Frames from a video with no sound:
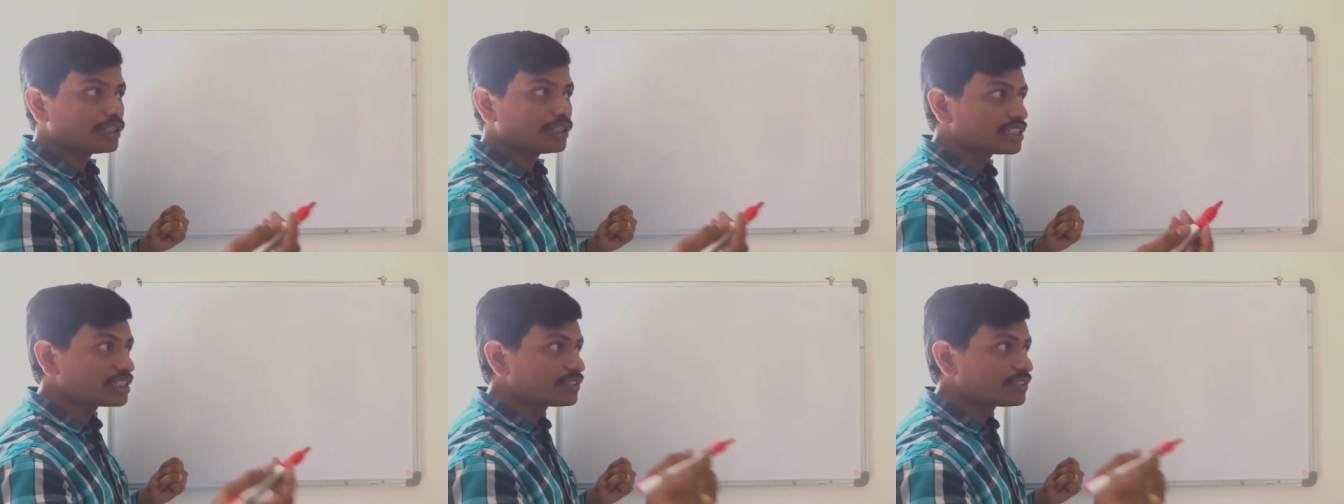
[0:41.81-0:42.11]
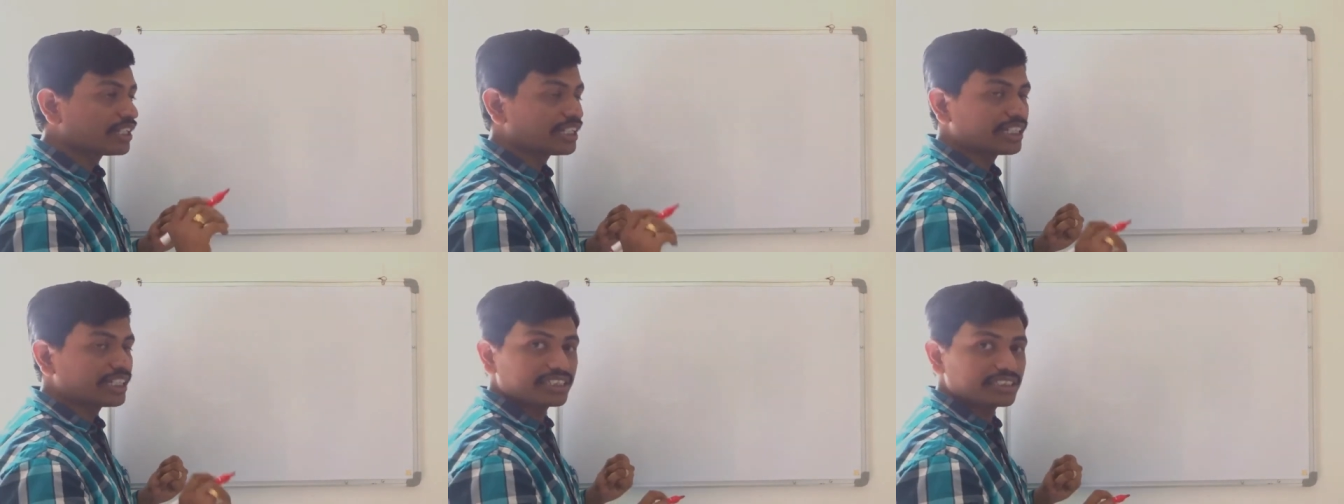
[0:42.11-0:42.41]
It's
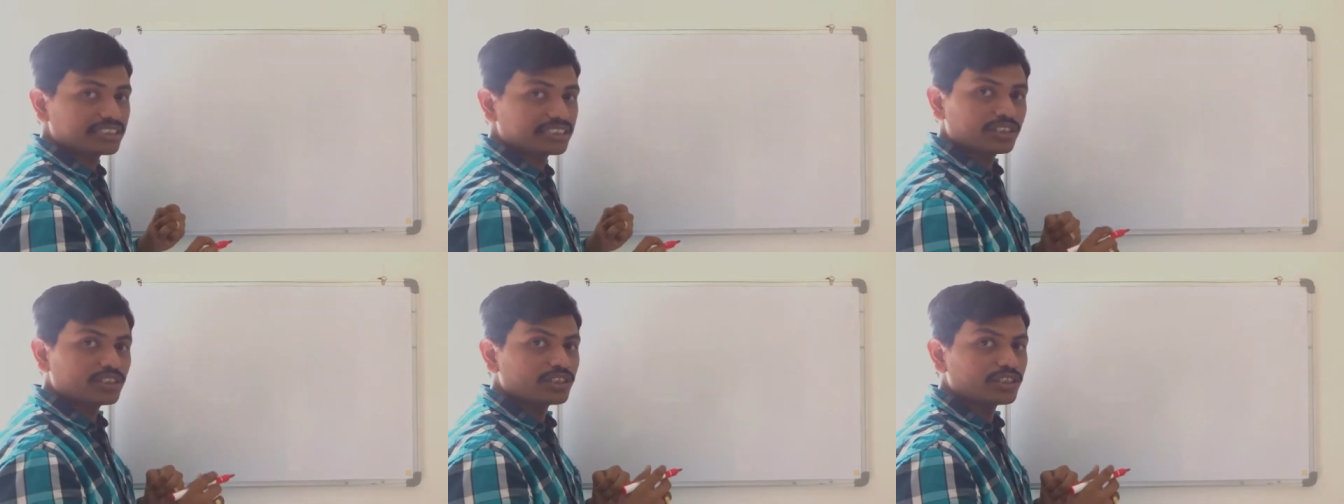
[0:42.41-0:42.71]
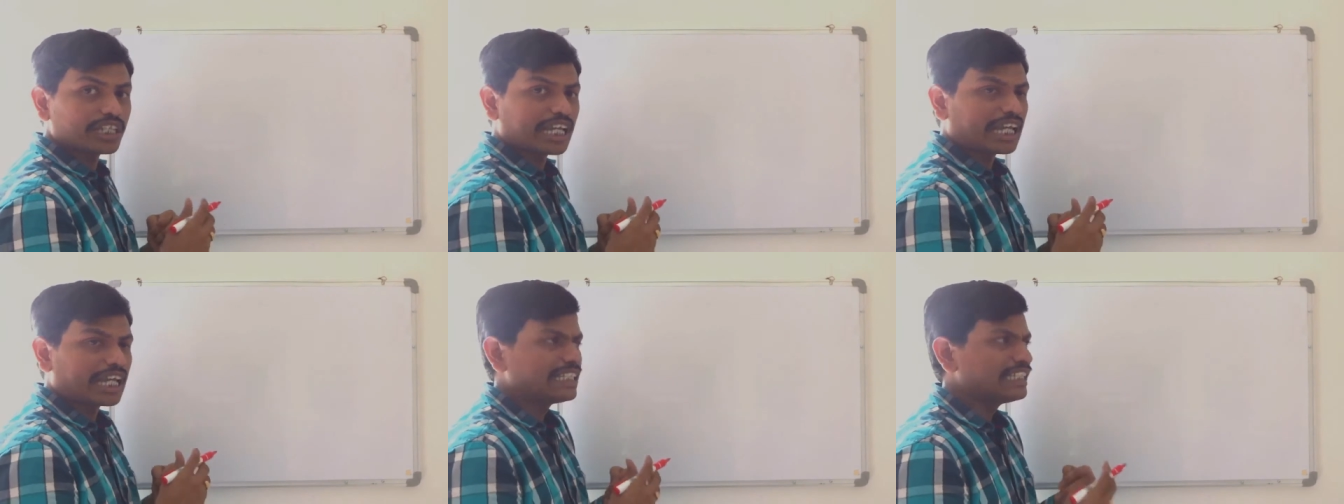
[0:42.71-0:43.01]
very easy.
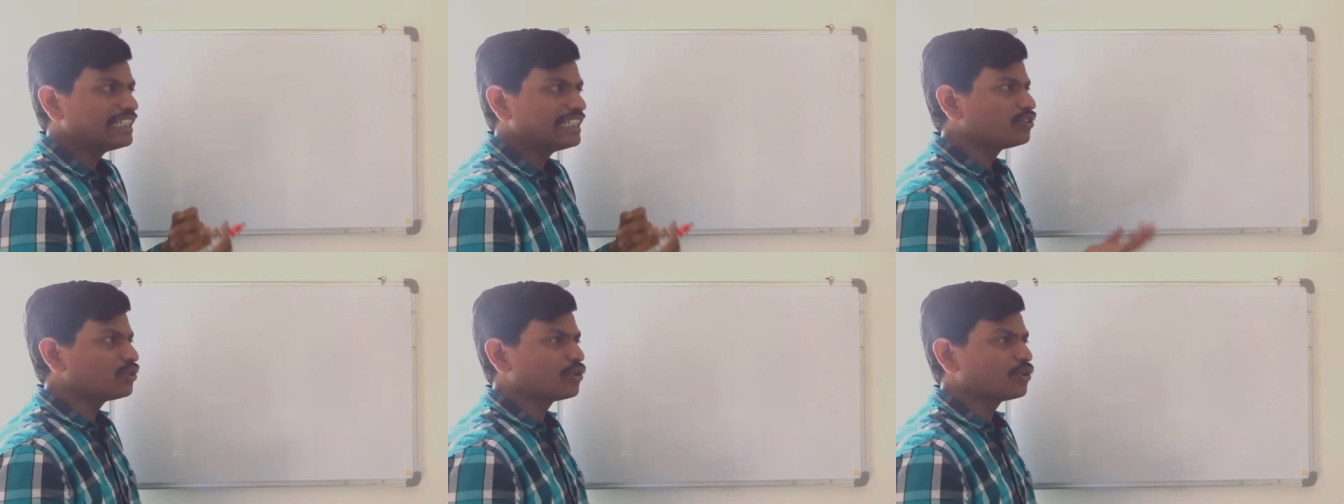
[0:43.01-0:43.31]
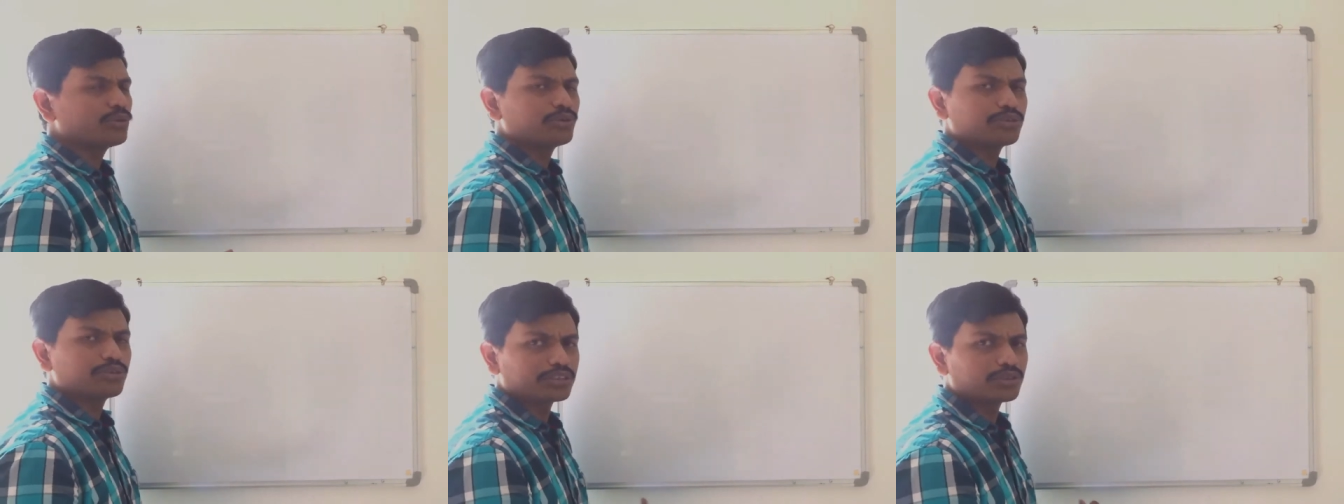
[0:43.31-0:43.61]

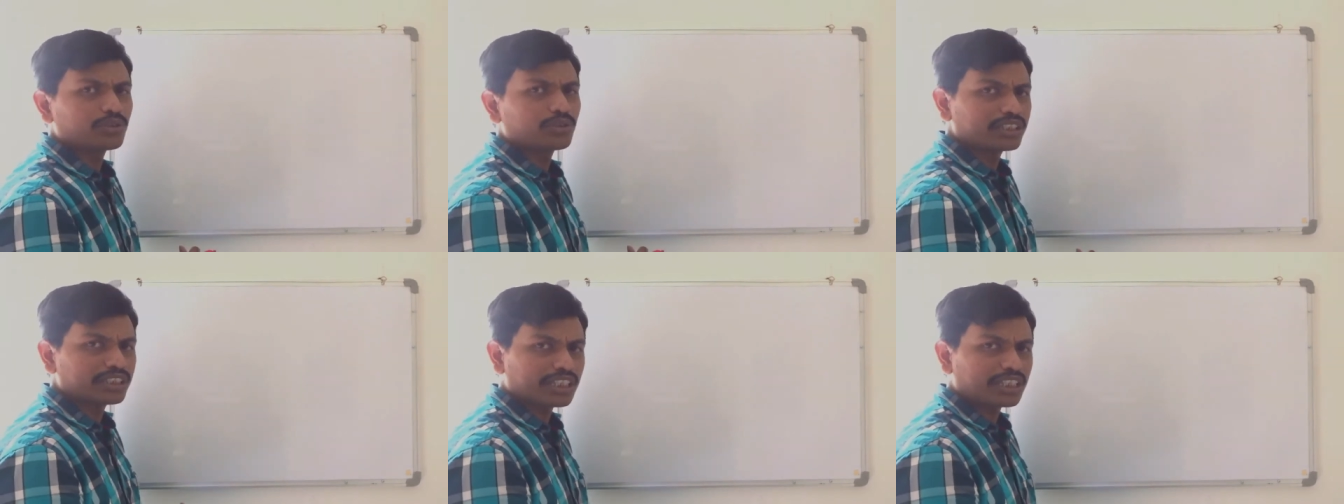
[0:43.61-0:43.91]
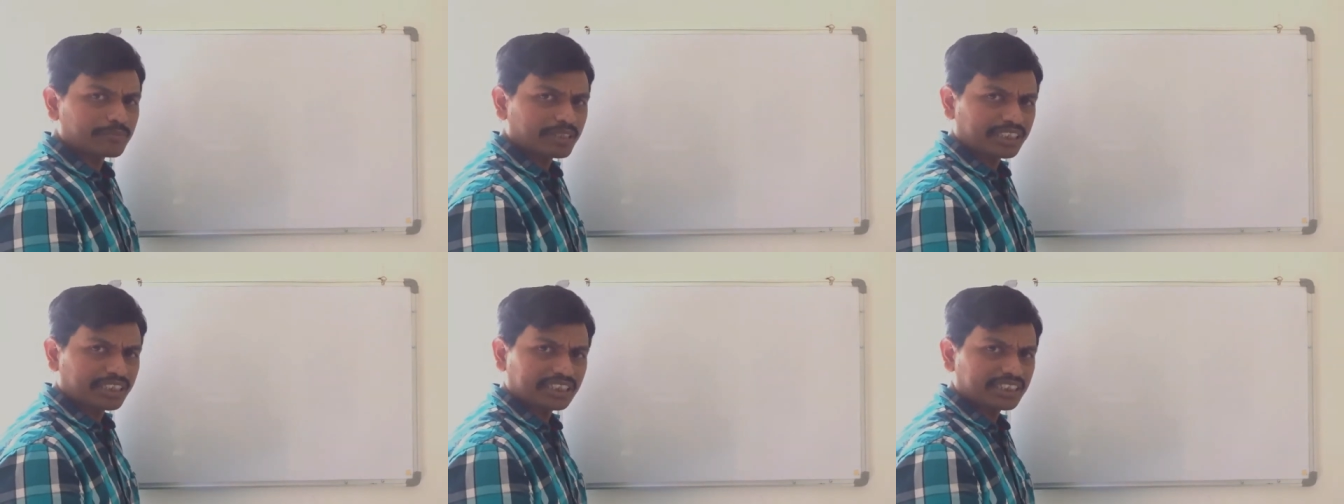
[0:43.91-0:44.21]
No
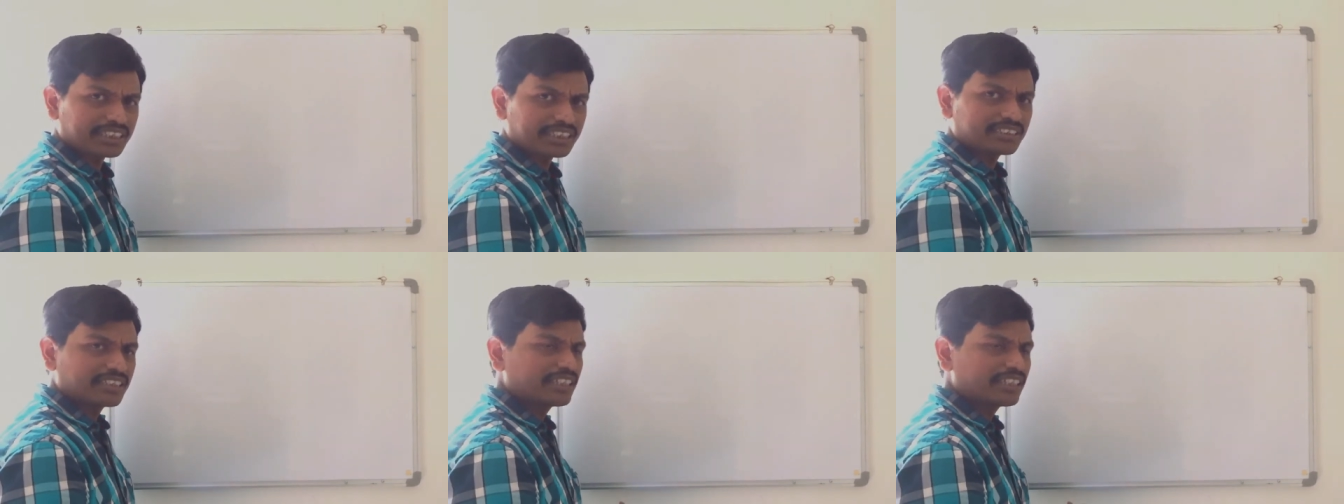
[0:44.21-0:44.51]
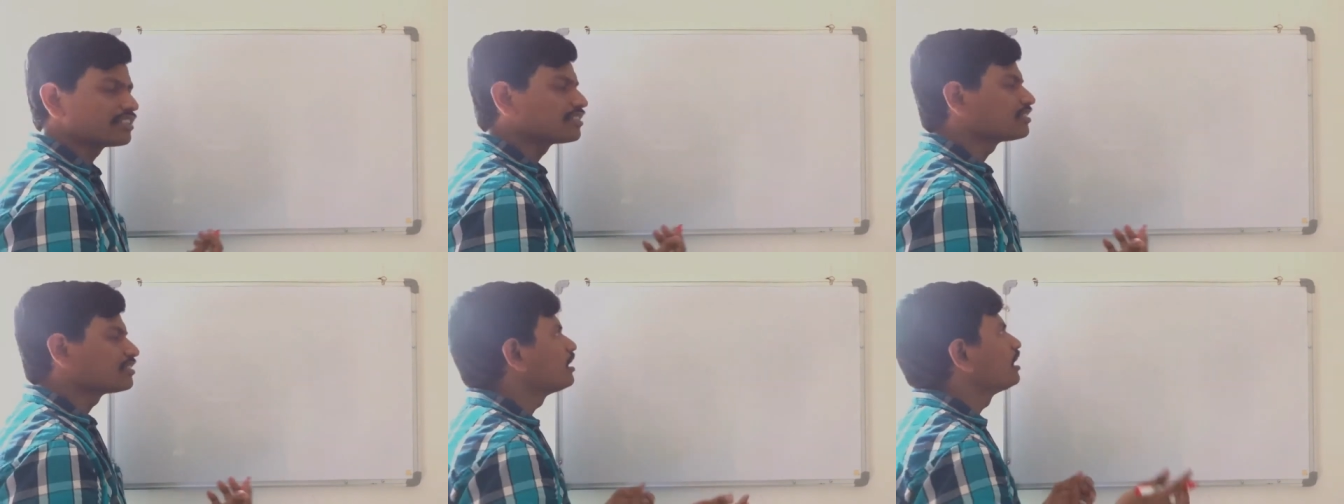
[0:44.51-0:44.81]
other method is
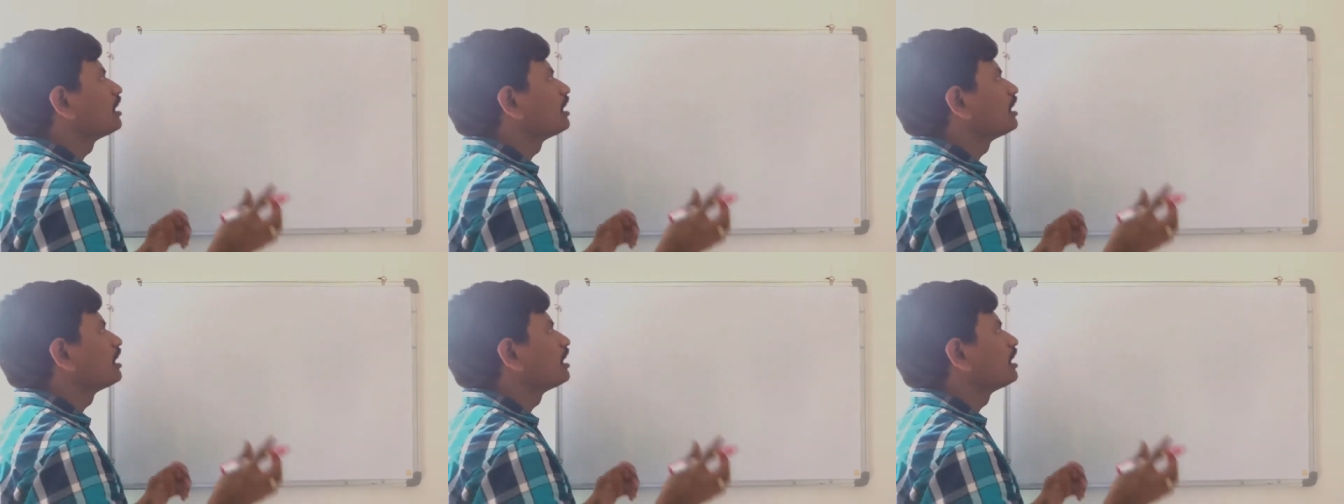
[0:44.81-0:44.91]
there.